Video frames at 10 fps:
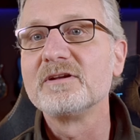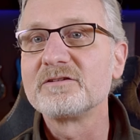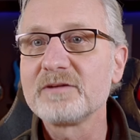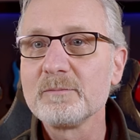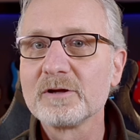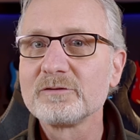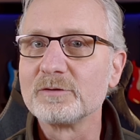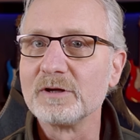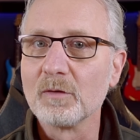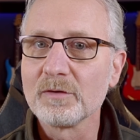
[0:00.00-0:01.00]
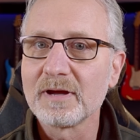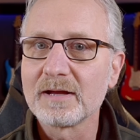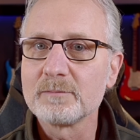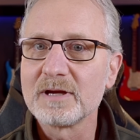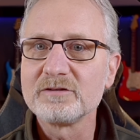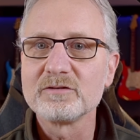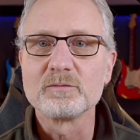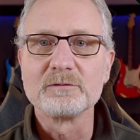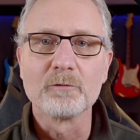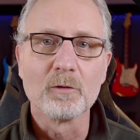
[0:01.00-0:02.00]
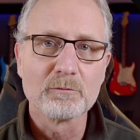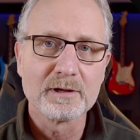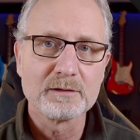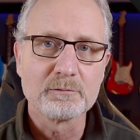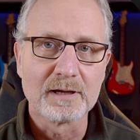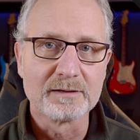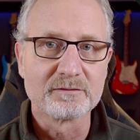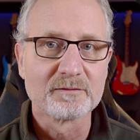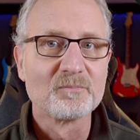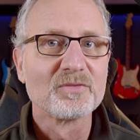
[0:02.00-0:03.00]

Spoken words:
is similar to the other animations we've already created.